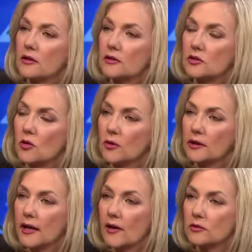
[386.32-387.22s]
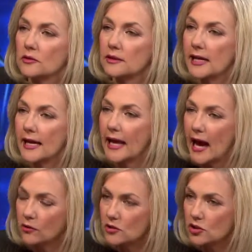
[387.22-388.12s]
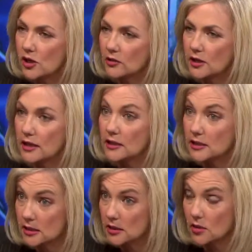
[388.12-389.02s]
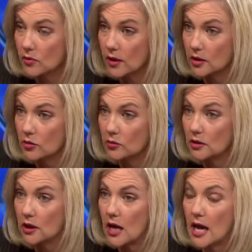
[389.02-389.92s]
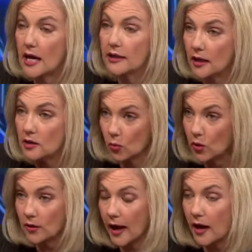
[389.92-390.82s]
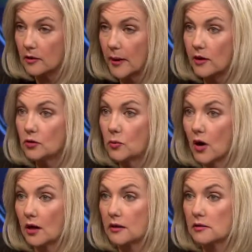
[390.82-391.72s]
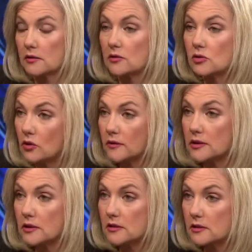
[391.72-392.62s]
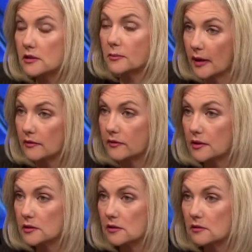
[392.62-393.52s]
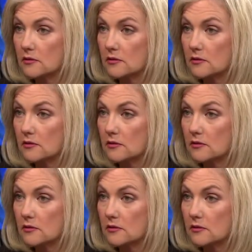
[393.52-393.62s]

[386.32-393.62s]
So now, Dan, how does Sharetec assist the credit union in getting the word out about new products and services and benefits?